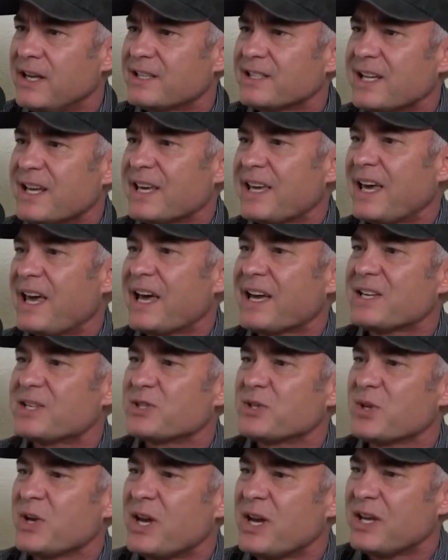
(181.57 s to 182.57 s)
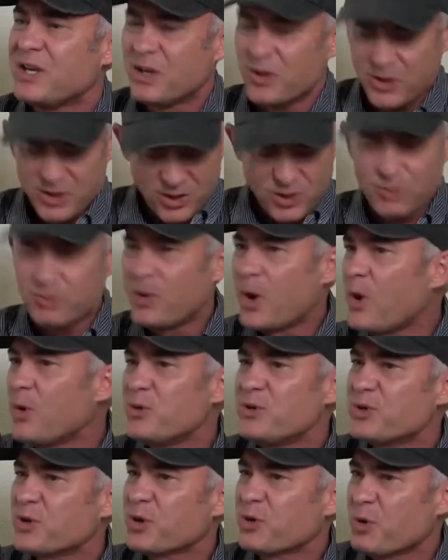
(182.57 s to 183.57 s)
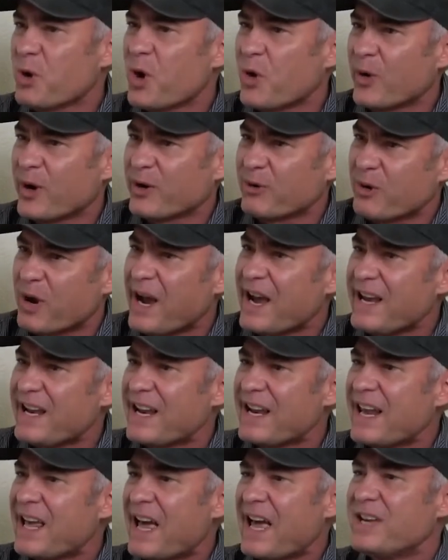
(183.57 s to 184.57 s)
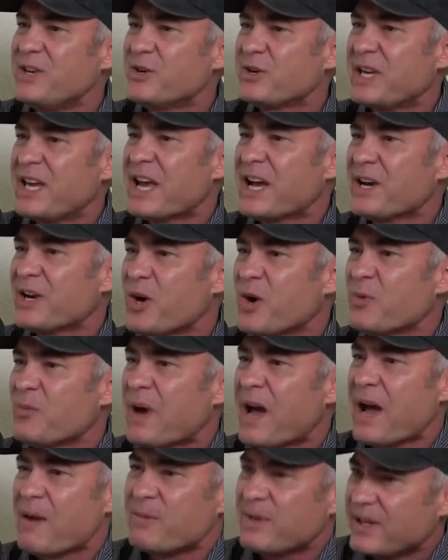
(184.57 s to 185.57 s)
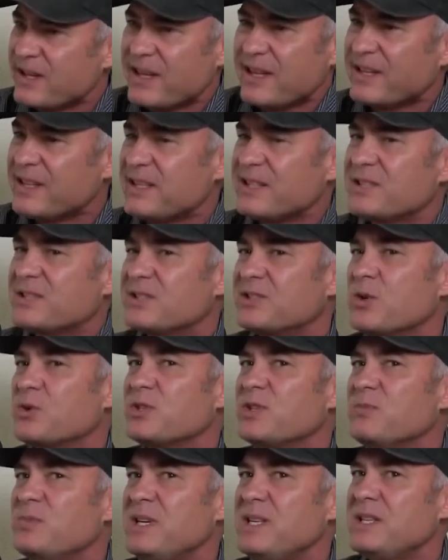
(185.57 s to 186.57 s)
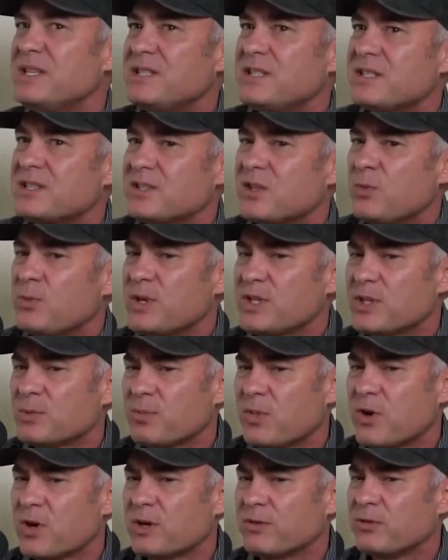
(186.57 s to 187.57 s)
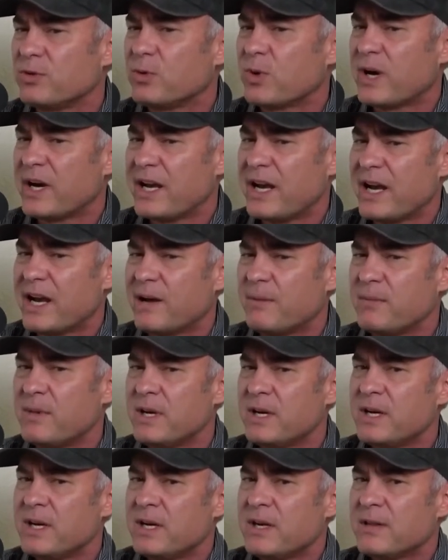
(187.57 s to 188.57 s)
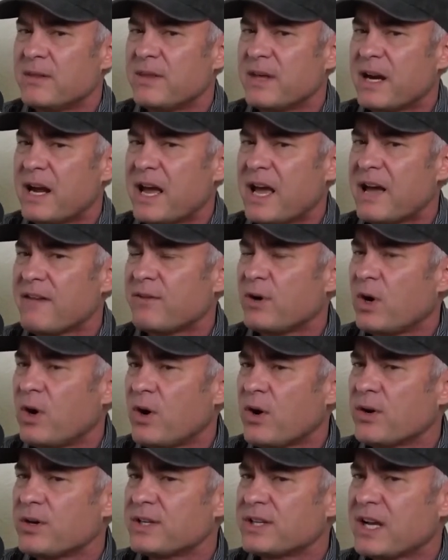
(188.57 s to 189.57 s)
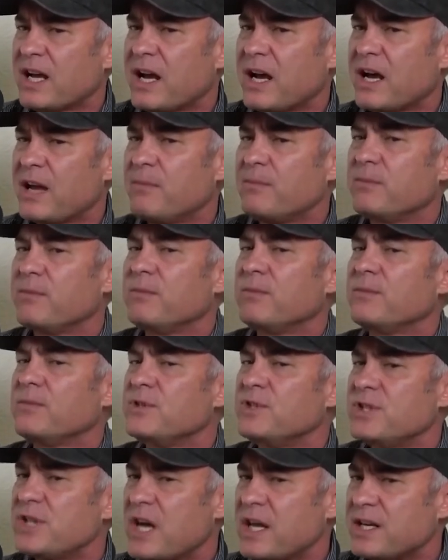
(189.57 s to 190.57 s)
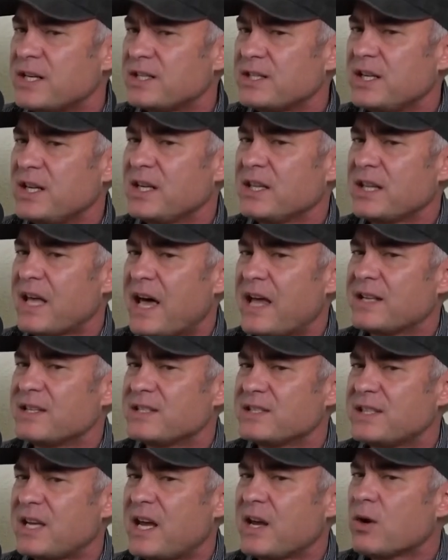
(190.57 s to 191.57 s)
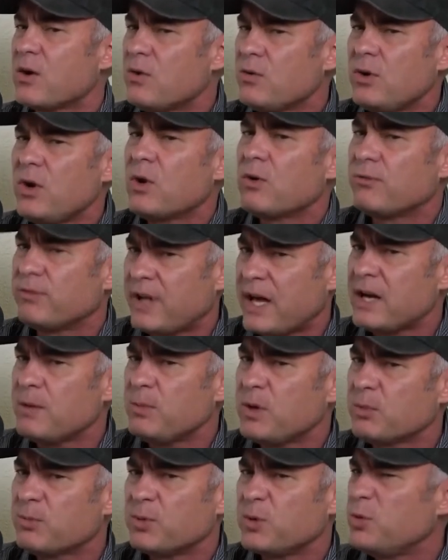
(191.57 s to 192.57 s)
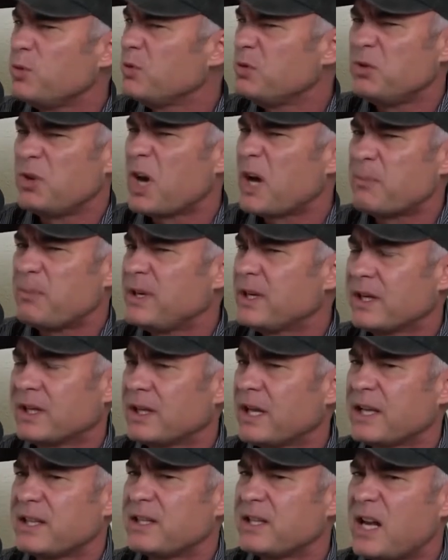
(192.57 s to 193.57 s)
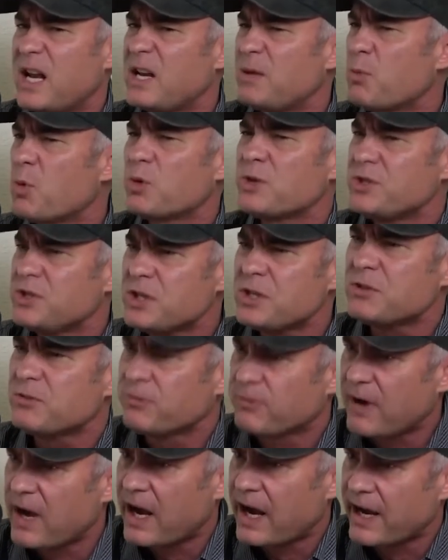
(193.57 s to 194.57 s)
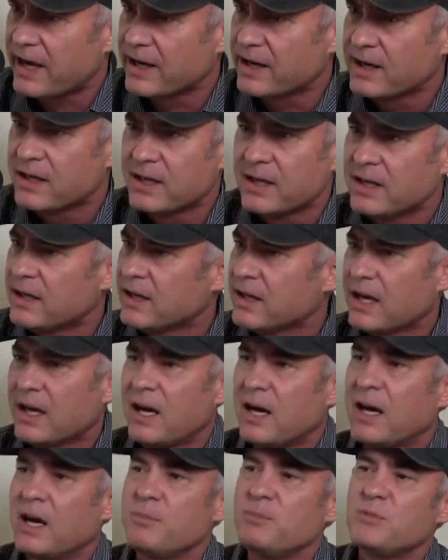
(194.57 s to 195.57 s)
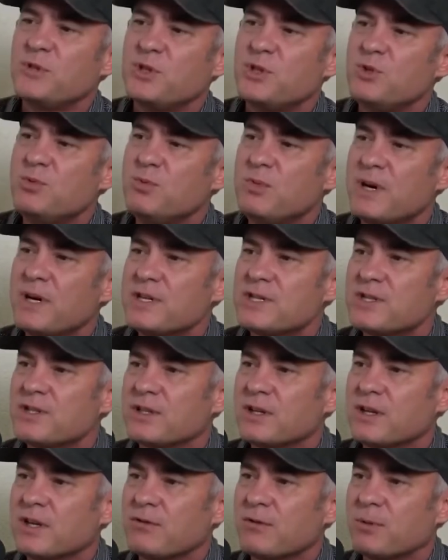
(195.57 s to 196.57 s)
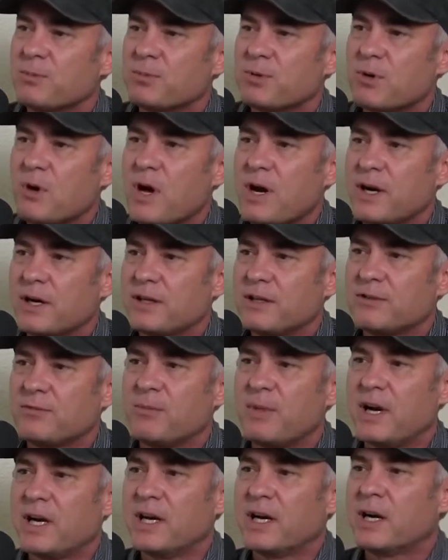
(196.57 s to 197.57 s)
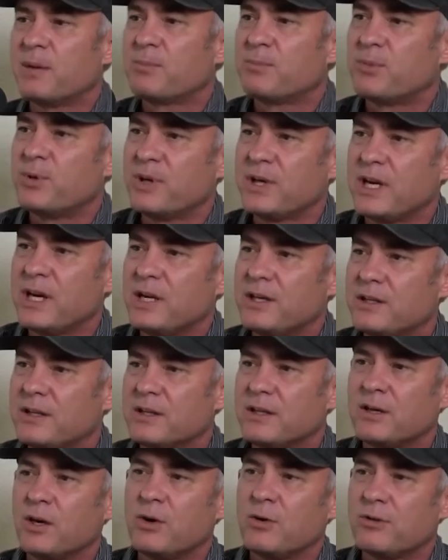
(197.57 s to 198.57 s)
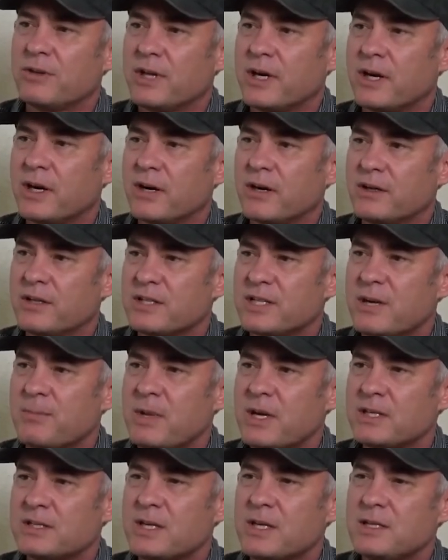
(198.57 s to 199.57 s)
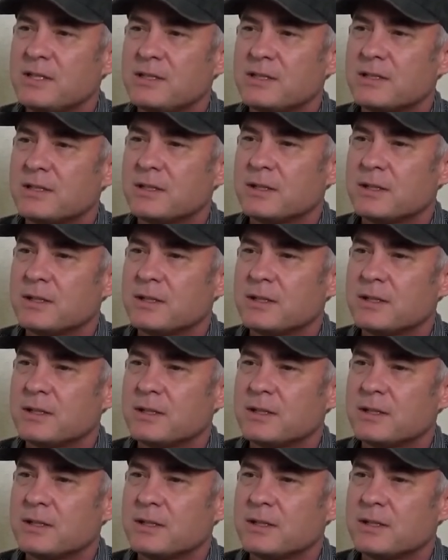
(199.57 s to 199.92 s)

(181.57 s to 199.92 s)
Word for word: it's like ex you know your bones are growing right yeah. and, and you can't go back I mean so to me this is so much a part of who I am that I have a hard time jettisoning that and saying, oh no, Vladimir Putin not being elected anymore is just fine. Uh, I'm too much of a product of my upbringing to go there. Does that make sense? Yeah,